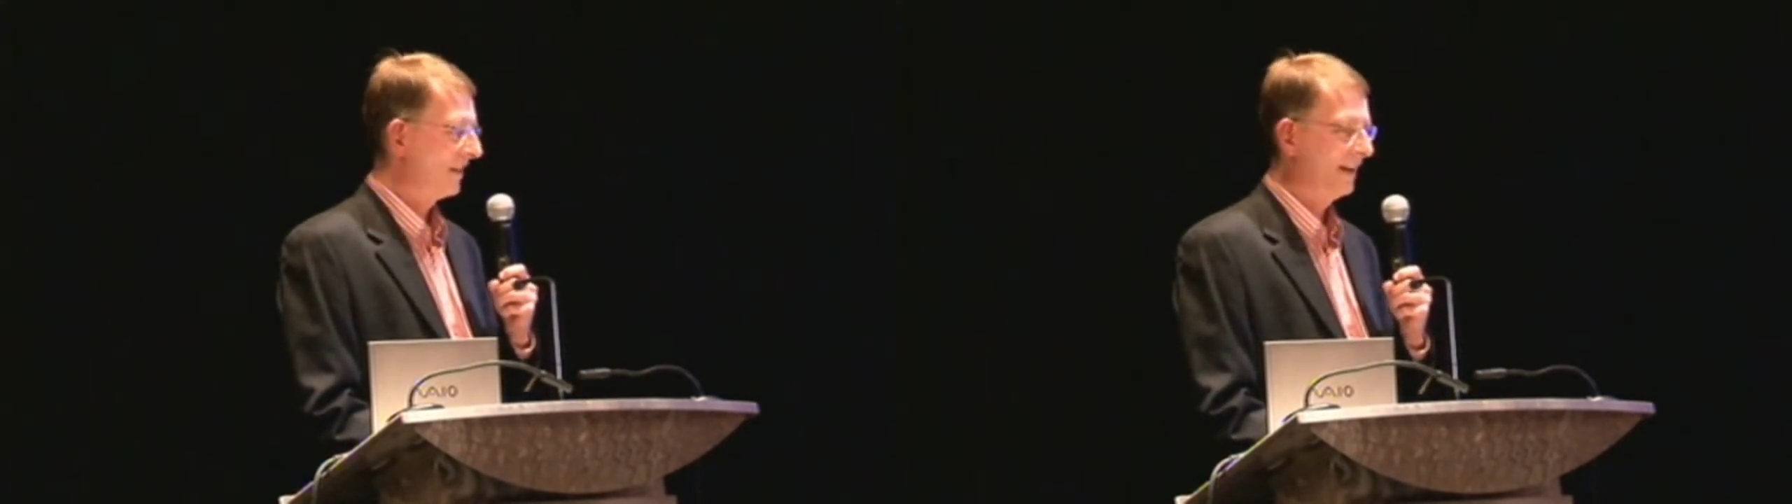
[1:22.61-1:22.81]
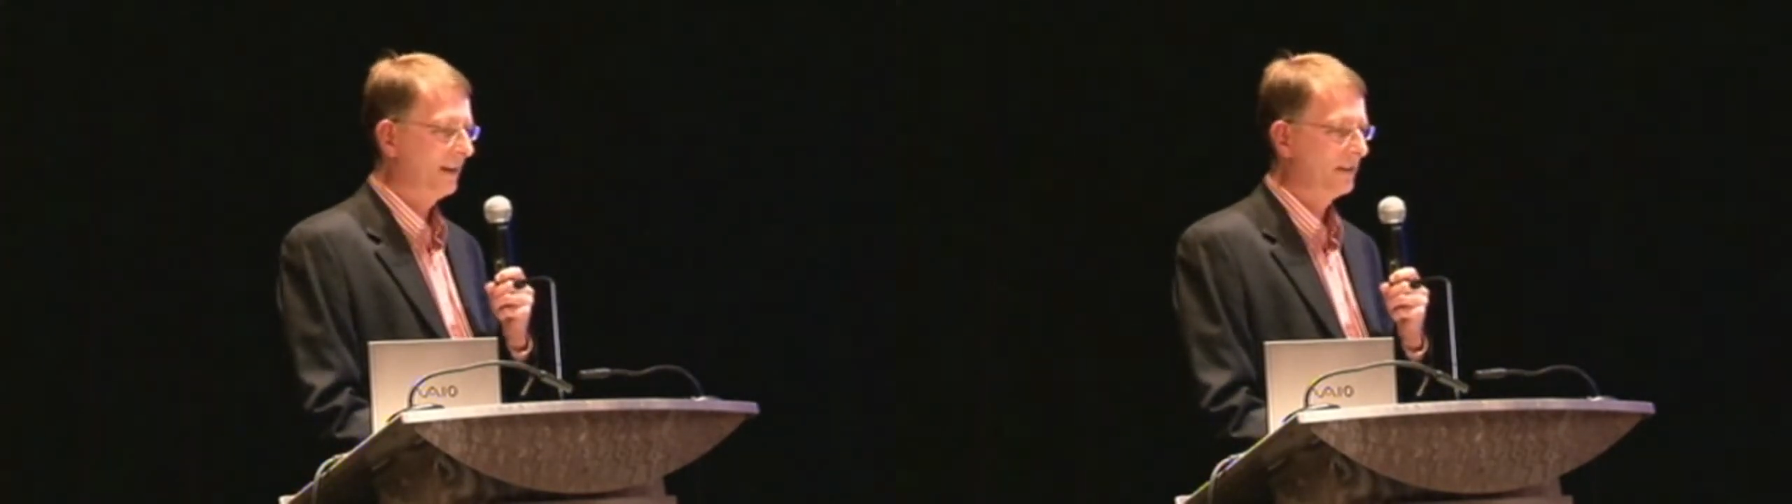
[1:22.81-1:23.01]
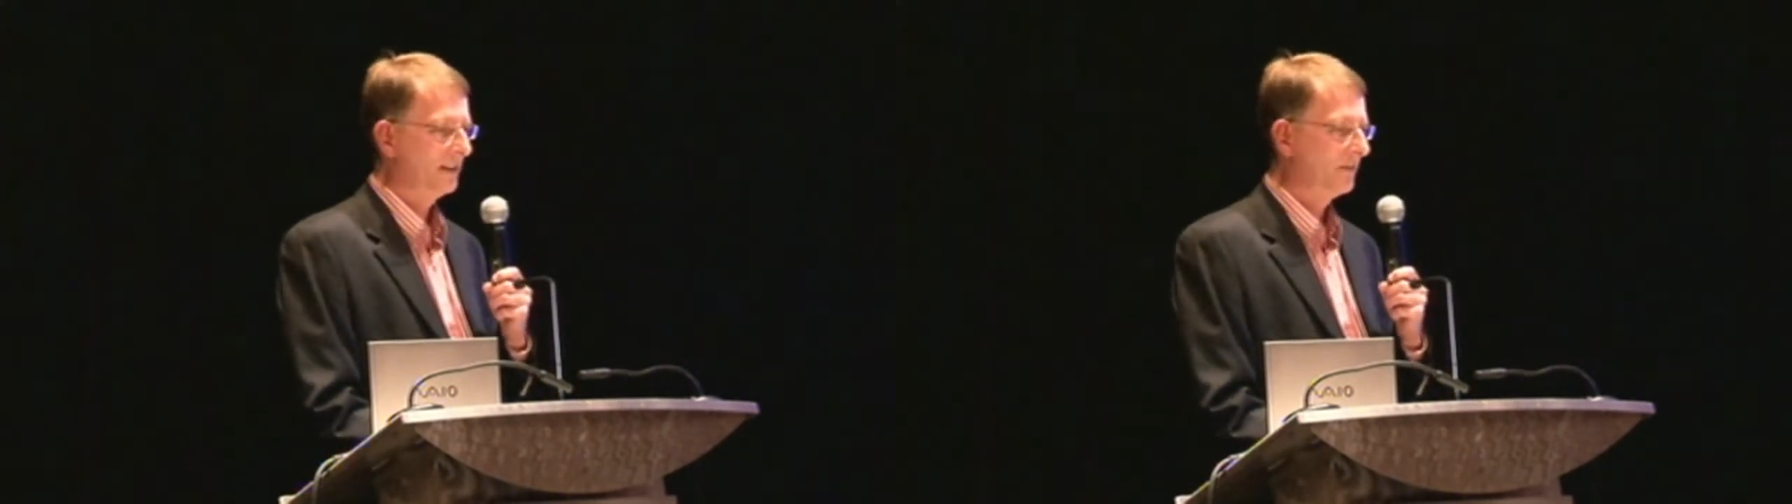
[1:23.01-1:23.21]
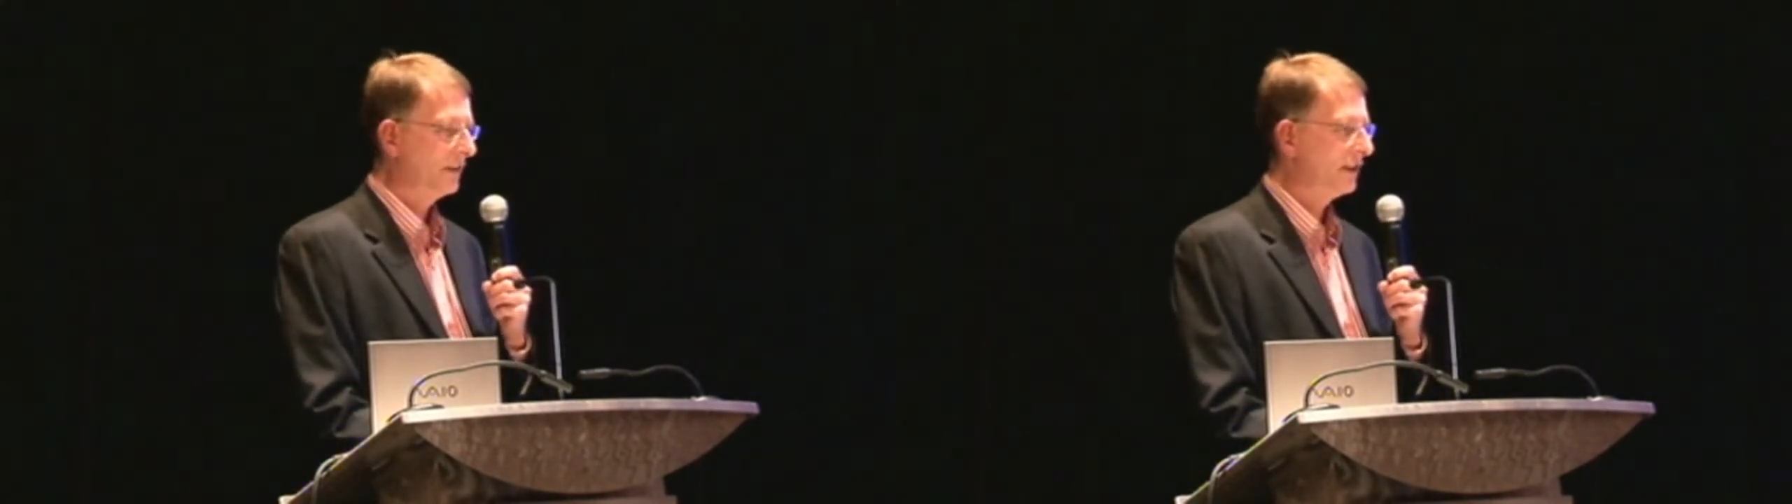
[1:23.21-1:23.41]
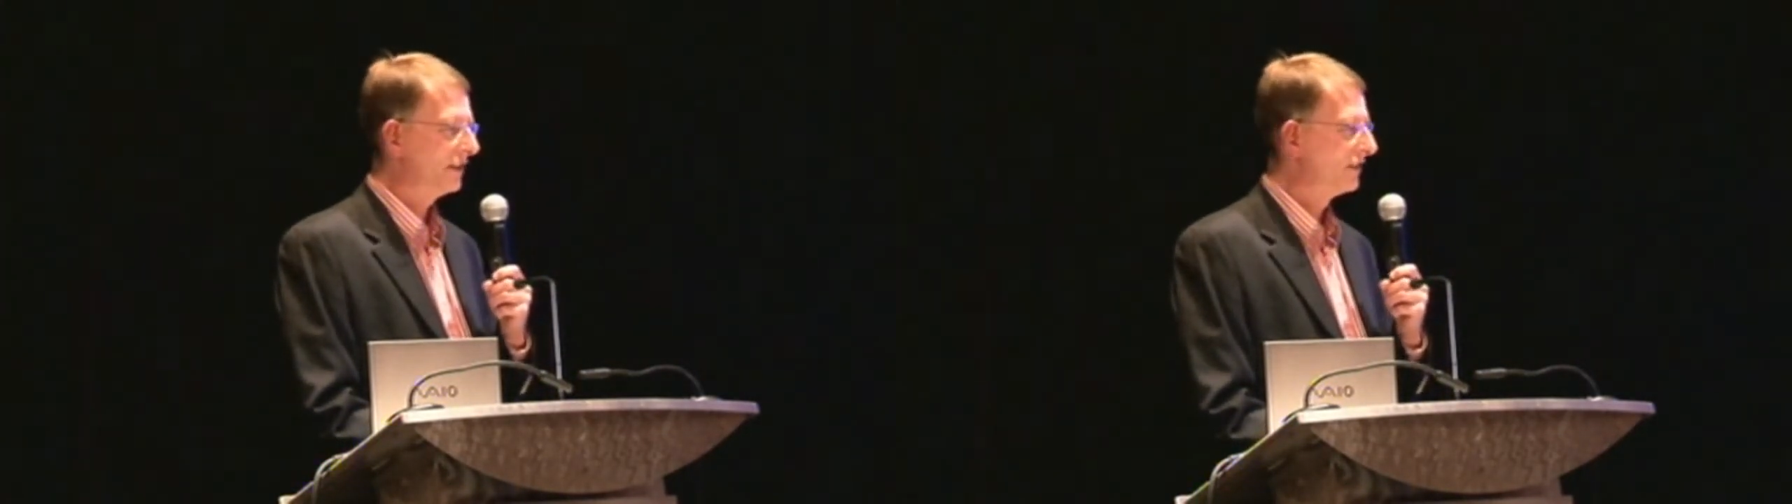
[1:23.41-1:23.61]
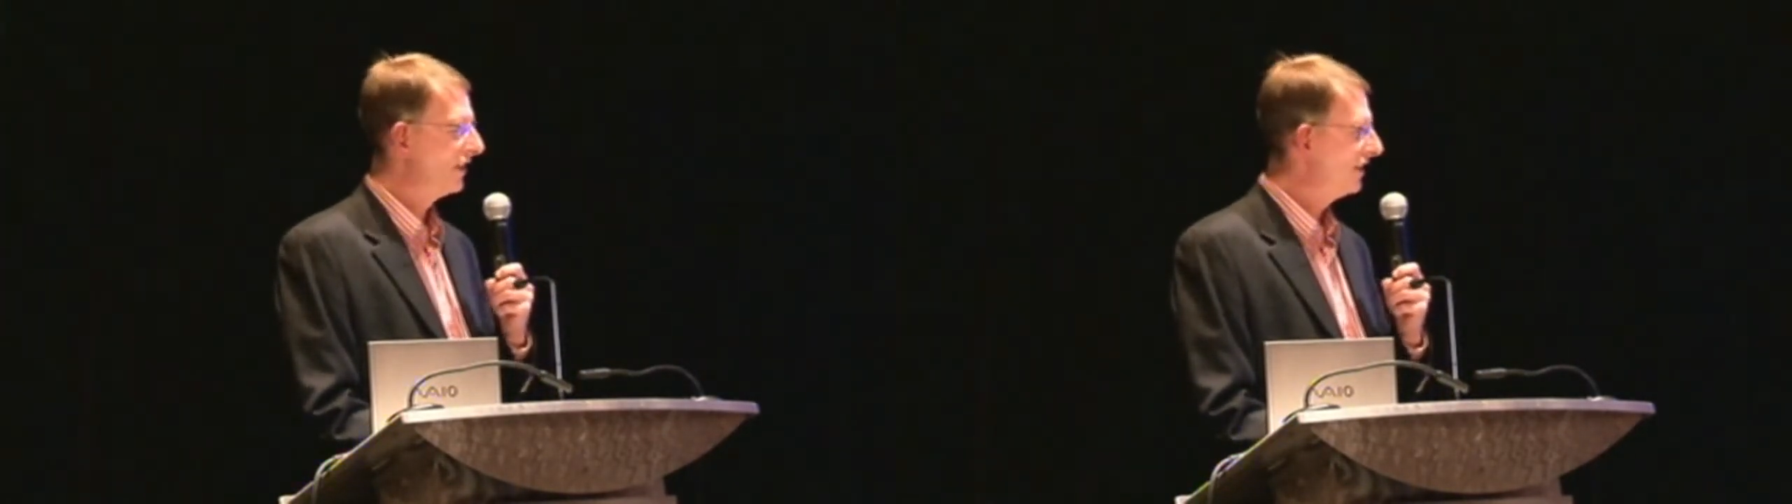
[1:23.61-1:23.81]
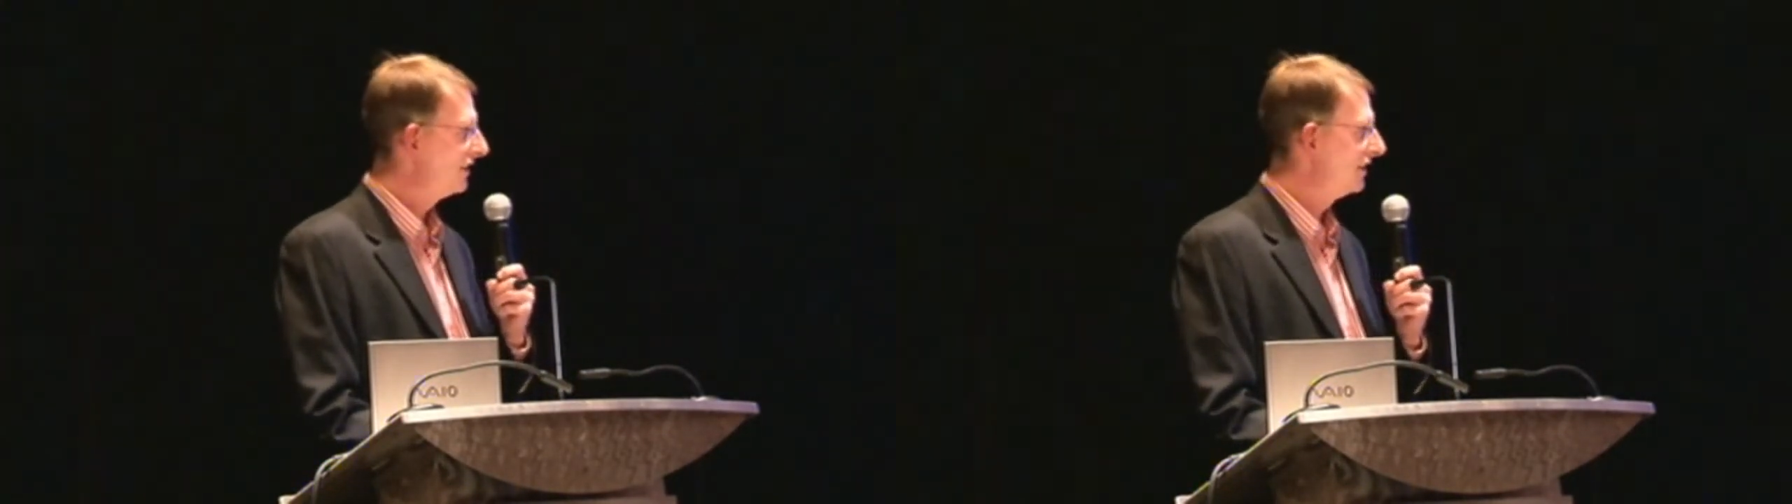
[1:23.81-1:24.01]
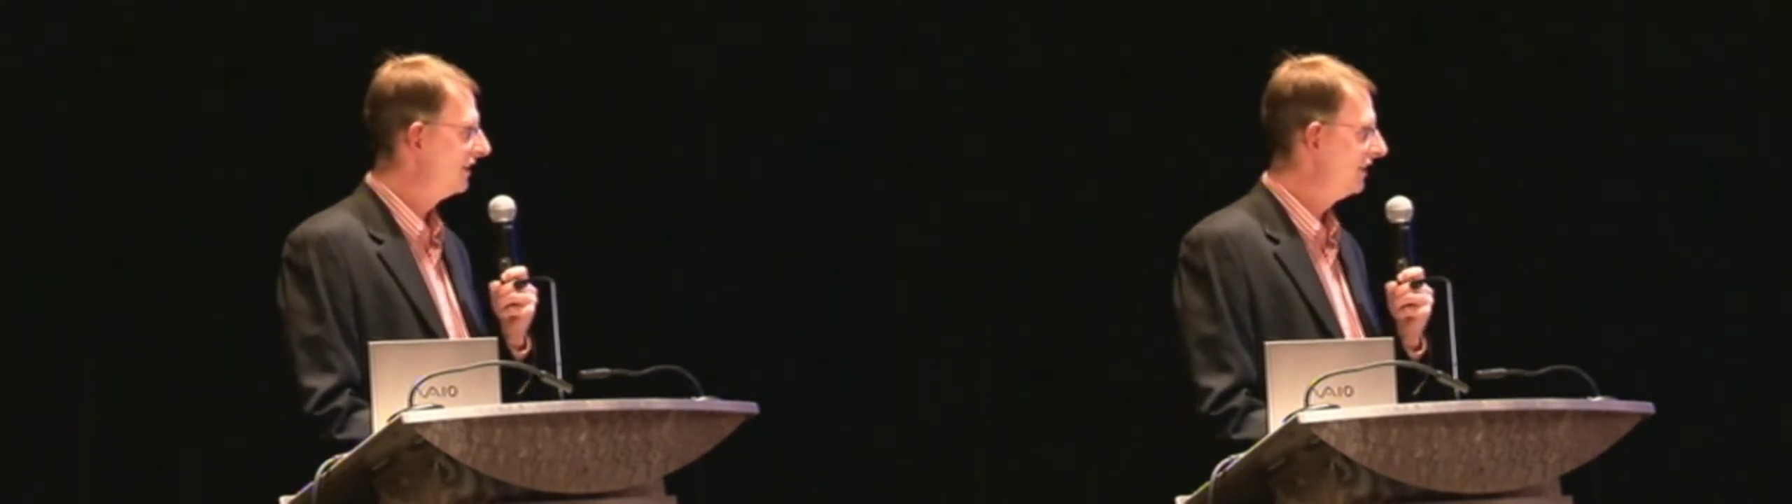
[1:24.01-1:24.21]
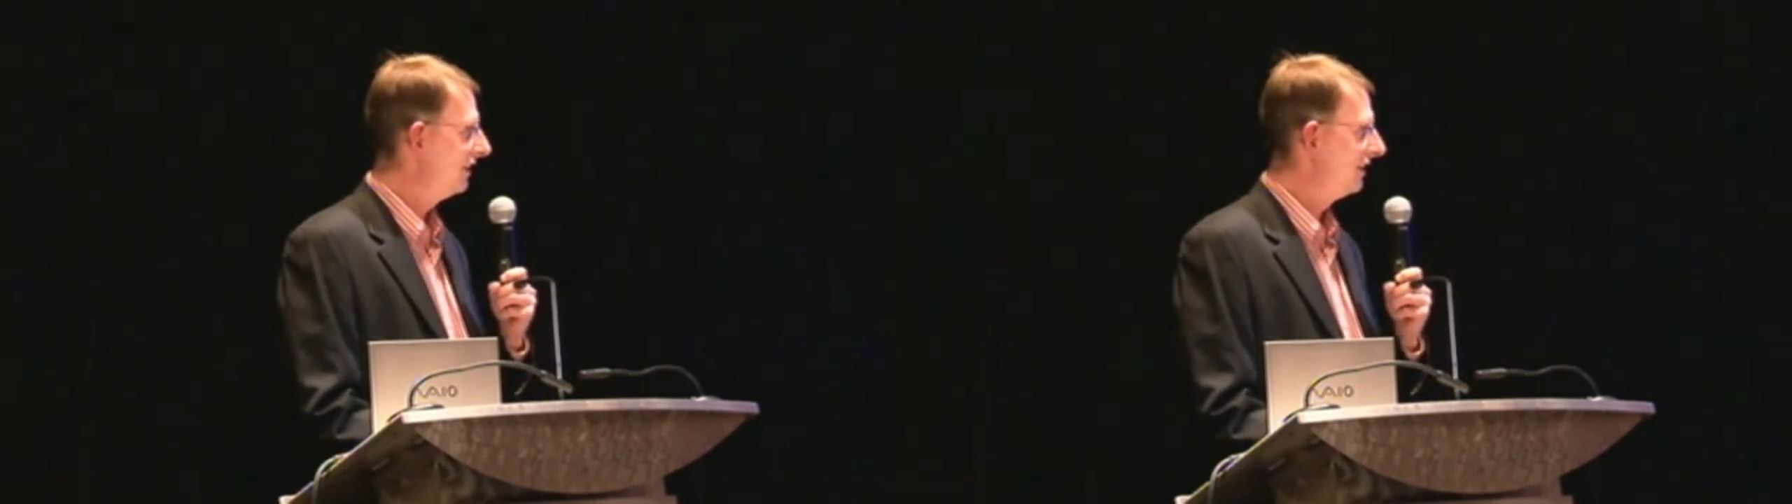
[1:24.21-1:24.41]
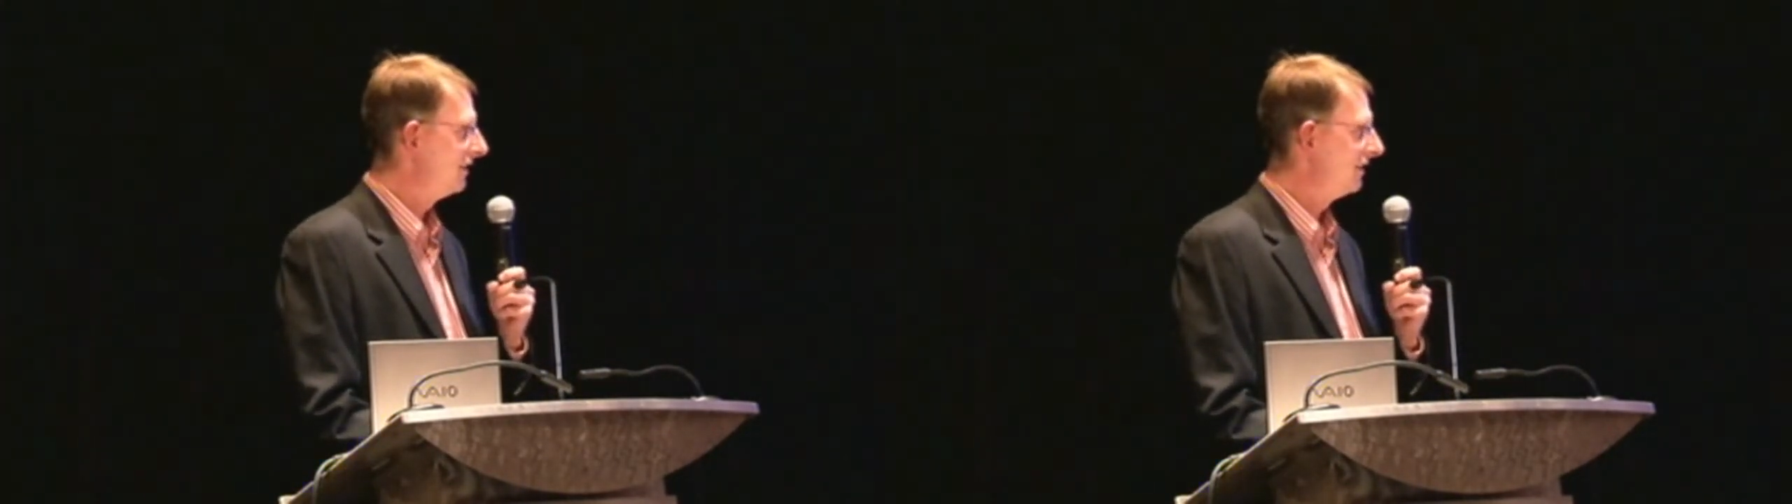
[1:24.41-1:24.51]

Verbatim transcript: and uh, very concisely